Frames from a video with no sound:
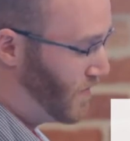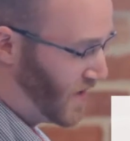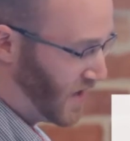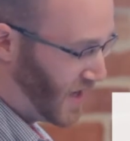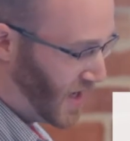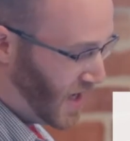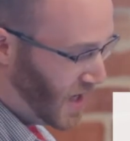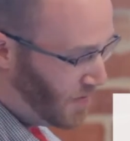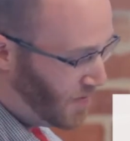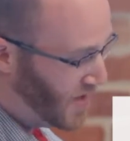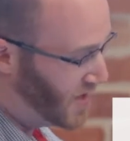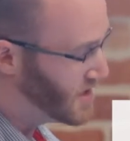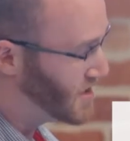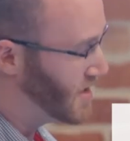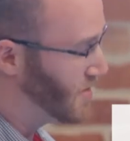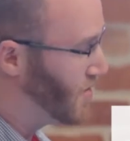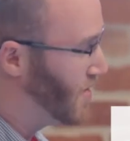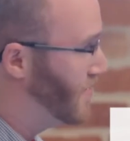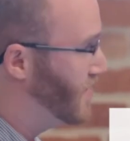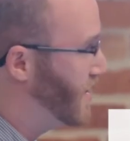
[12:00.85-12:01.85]
key piece of the
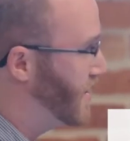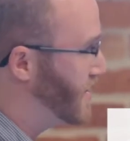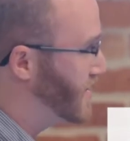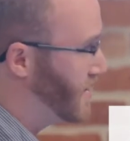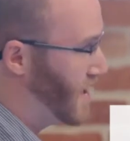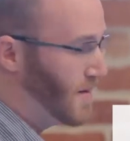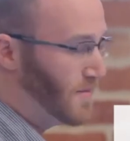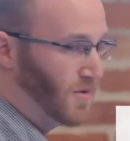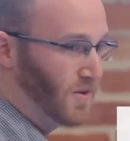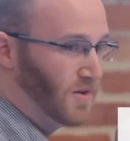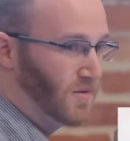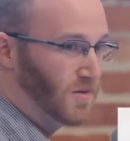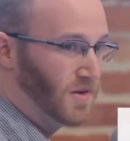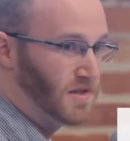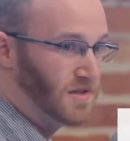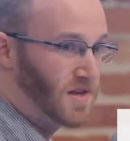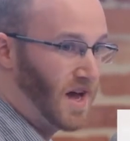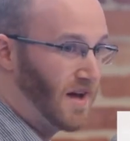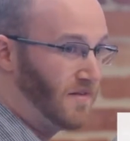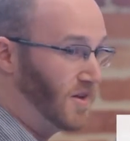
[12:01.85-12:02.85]
previous example was
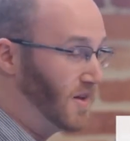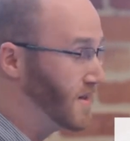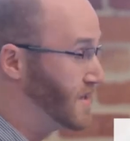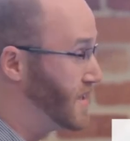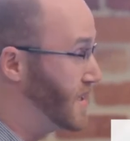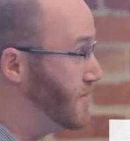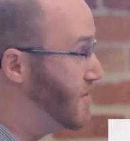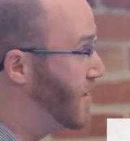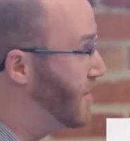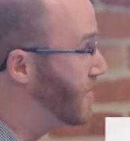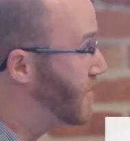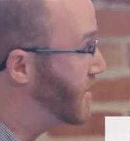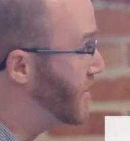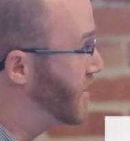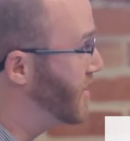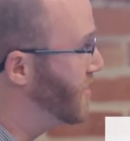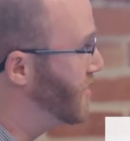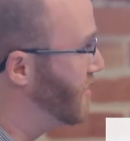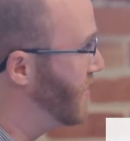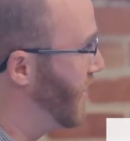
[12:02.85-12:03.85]
having this email queue,
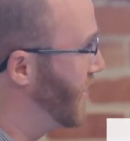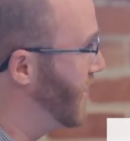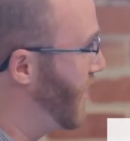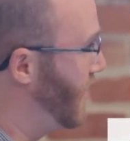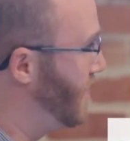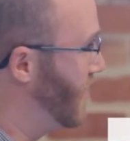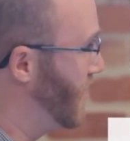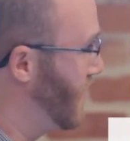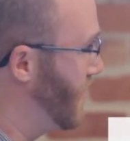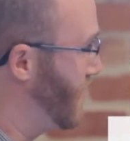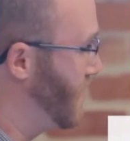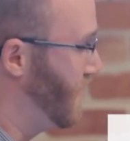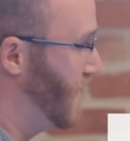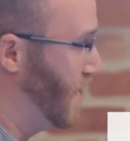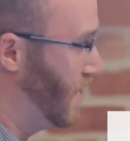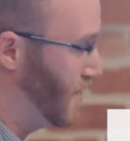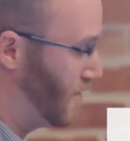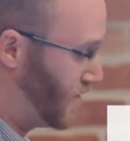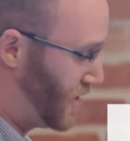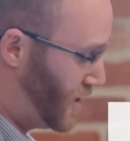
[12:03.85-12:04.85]
right? Having a
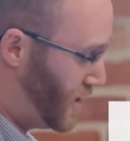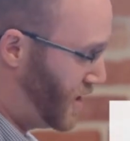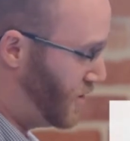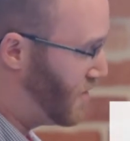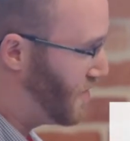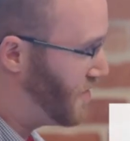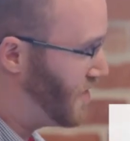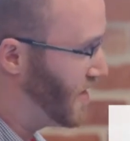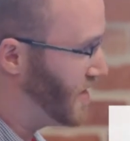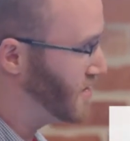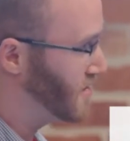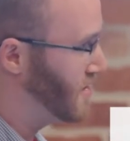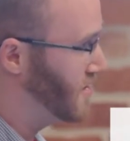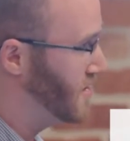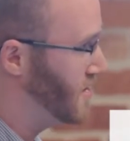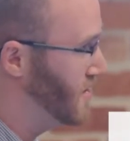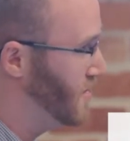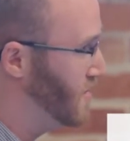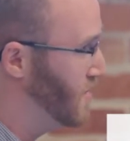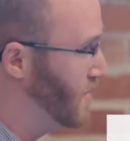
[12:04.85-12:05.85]
queue of things to
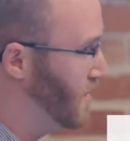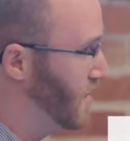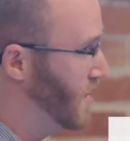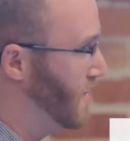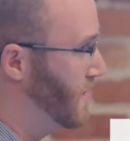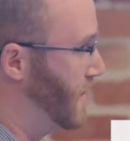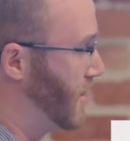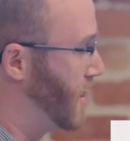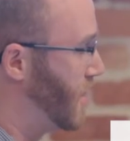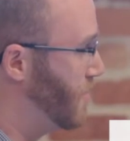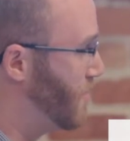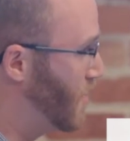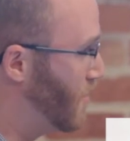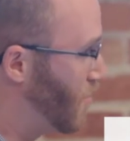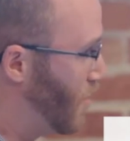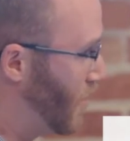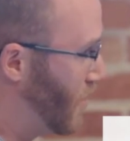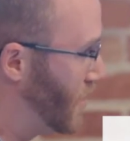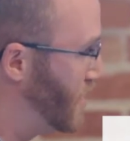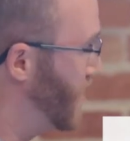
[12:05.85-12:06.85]
do that could be
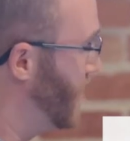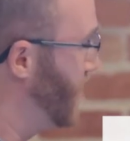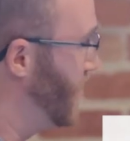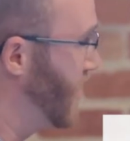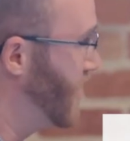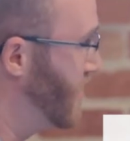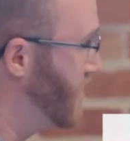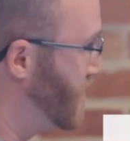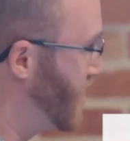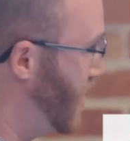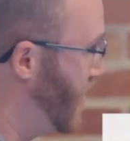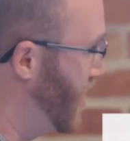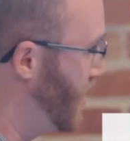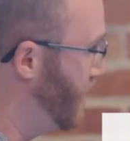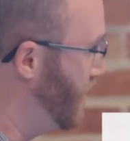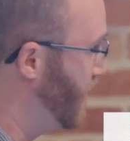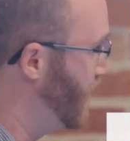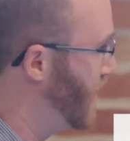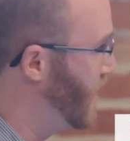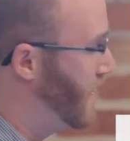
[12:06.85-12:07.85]
worked at a later
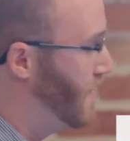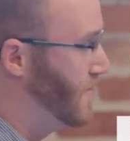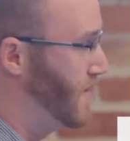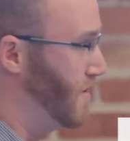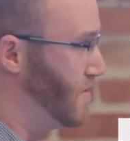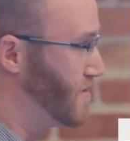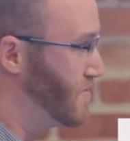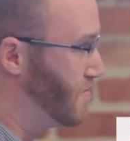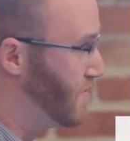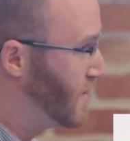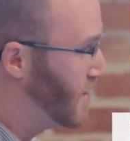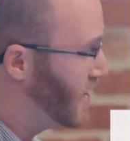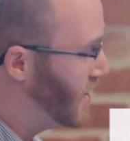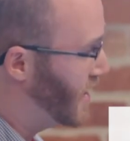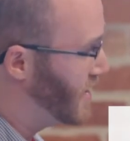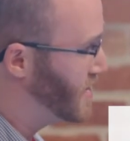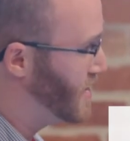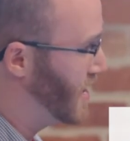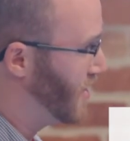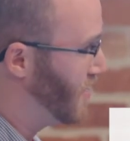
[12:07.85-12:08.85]
time that was really
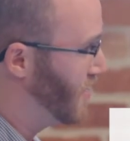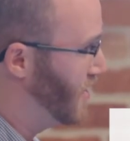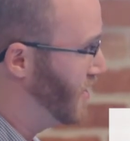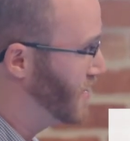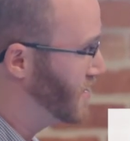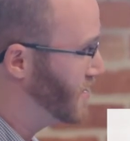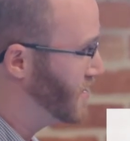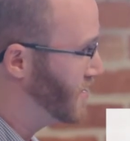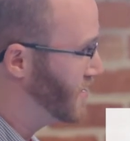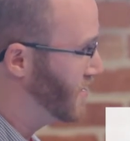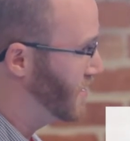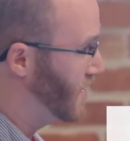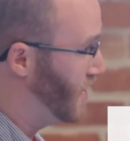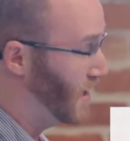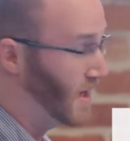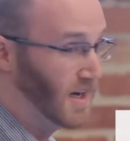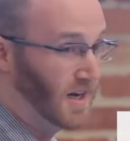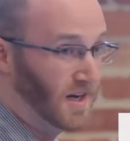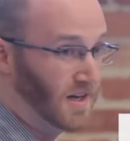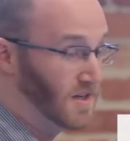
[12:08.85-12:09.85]
asynchronous
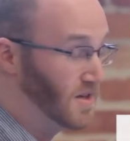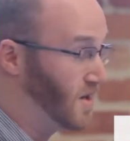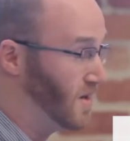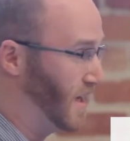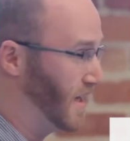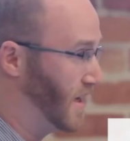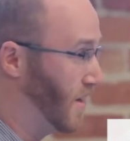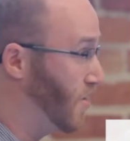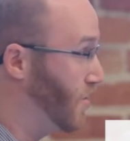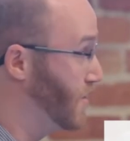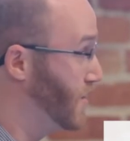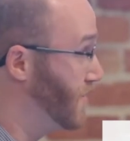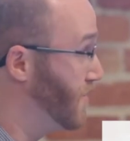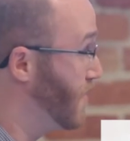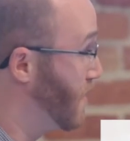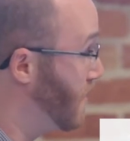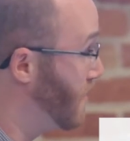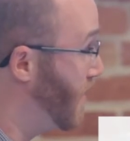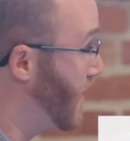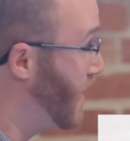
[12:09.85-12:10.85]
into like a whole different
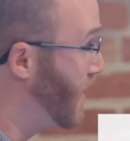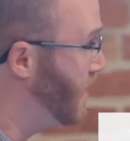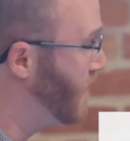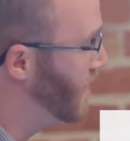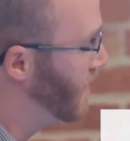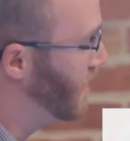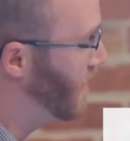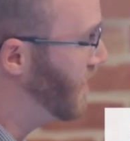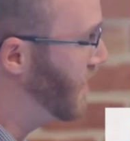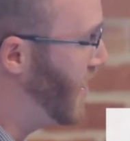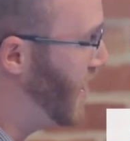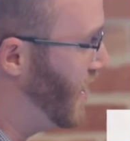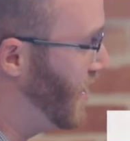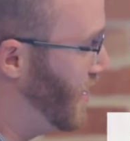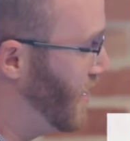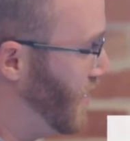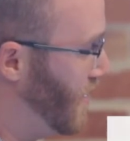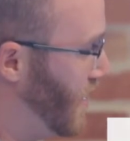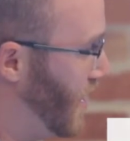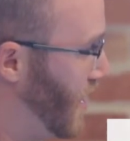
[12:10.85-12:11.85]
thread
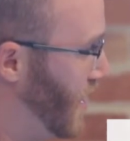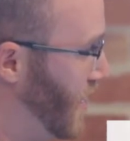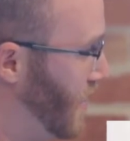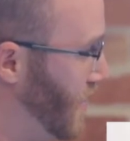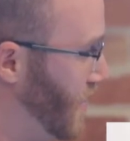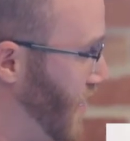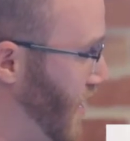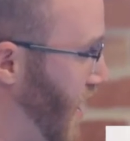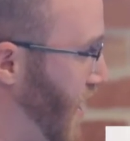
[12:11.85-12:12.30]
than the guy